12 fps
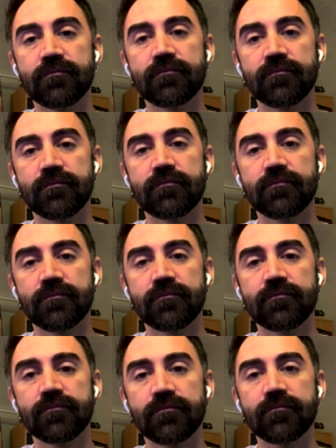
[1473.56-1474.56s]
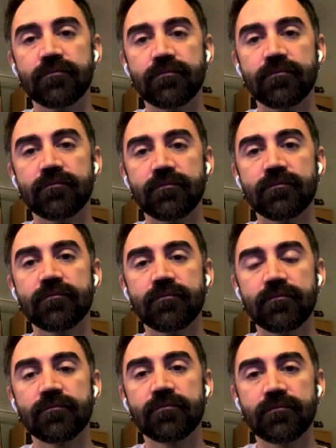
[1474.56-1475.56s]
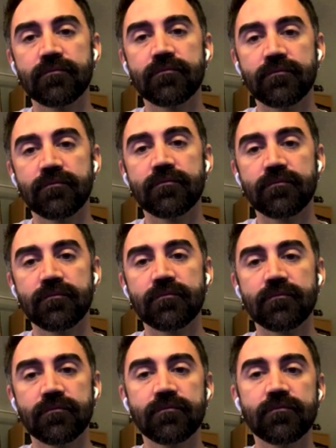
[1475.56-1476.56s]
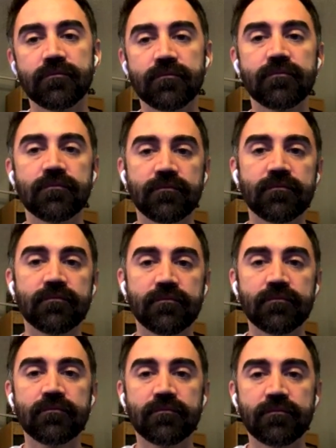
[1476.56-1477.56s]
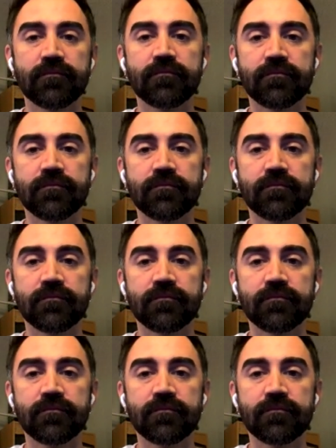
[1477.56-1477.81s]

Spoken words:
(silent)